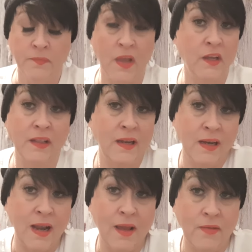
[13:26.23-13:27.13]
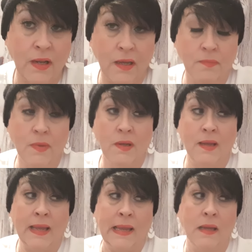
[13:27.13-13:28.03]
I, they didn't have an M,
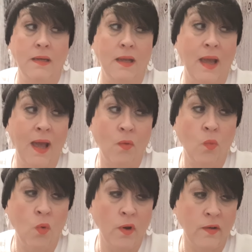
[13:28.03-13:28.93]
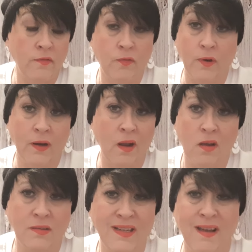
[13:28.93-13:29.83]
and I wore it for a
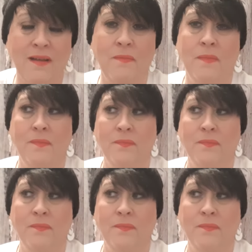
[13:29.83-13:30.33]
long time.